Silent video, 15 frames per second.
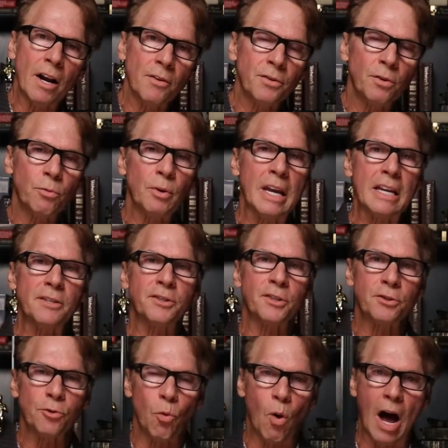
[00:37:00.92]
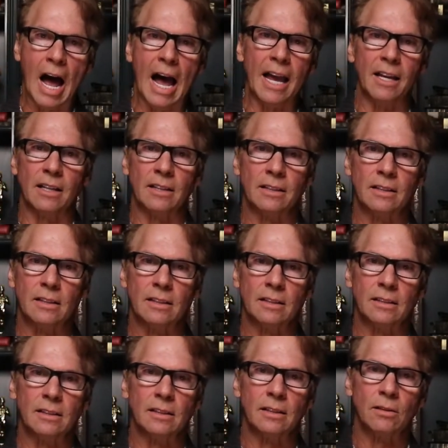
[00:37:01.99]
of the reasons why,
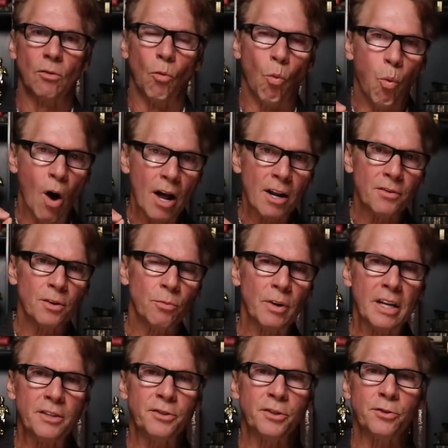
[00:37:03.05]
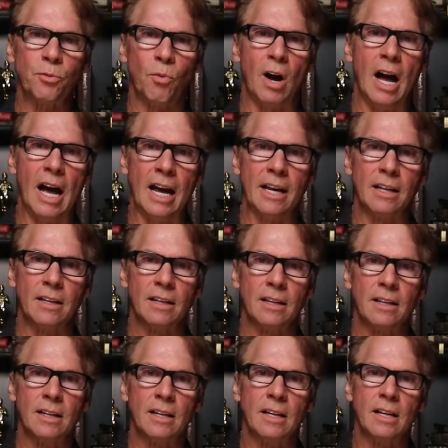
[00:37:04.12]
one of the reasons why
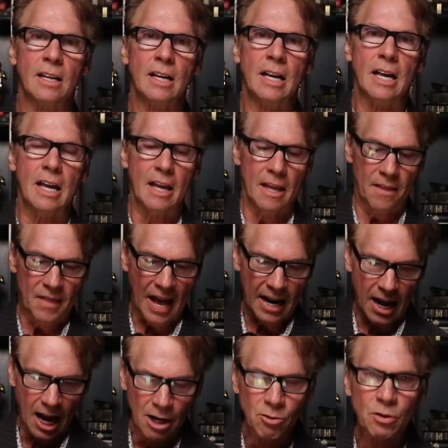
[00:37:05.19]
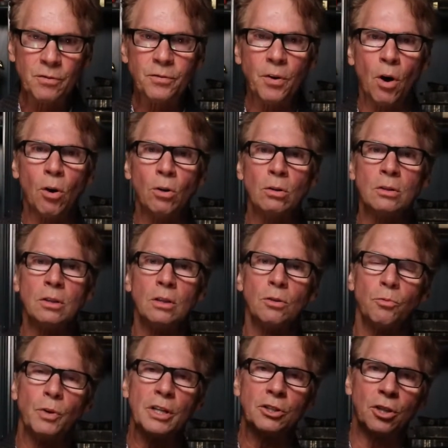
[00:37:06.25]
that
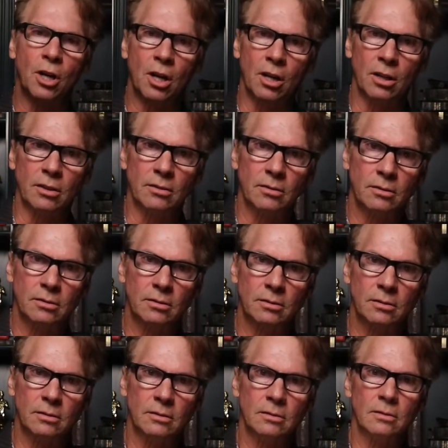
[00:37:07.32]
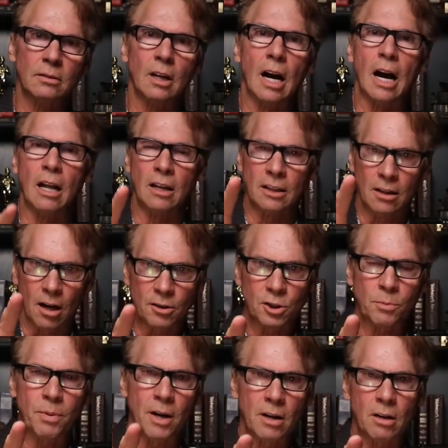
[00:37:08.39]
hundredfold return, I'll enlarge
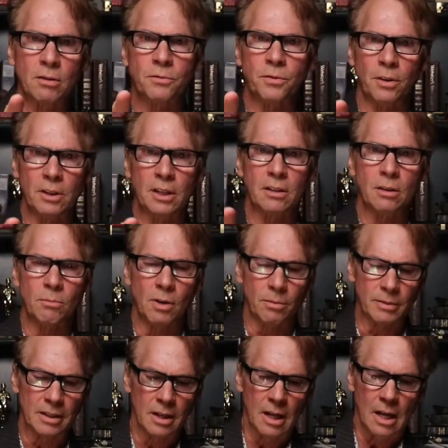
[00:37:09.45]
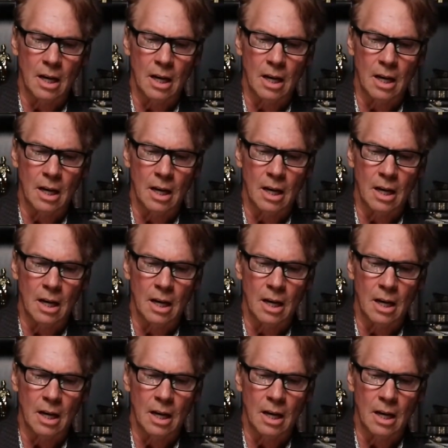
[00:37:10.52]
upon hundredfold here in a moment,